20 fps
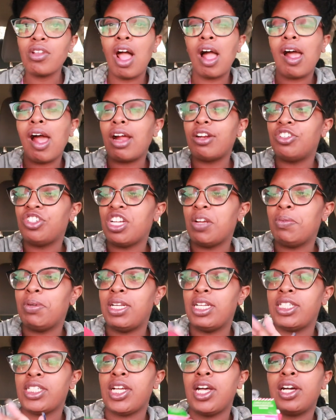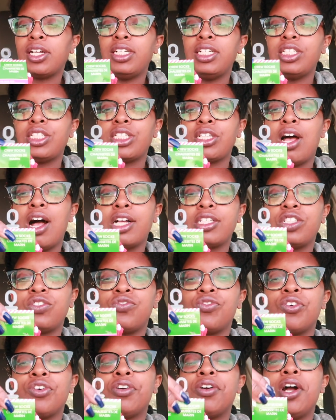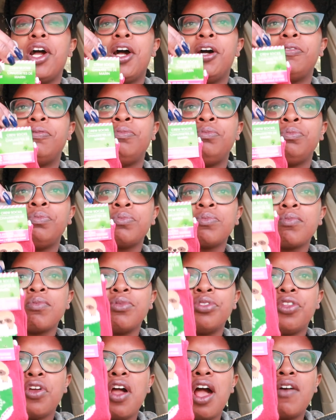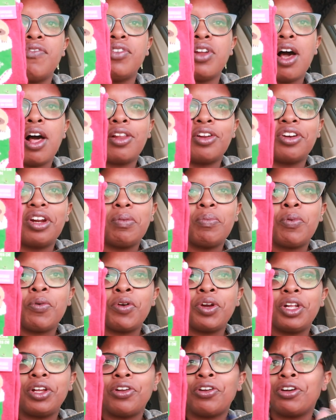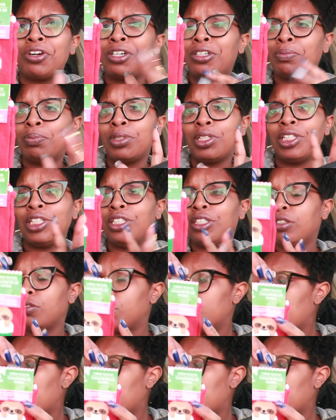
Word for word: I got with his ugly socks for, um, they're having a holiday party. Girl, please.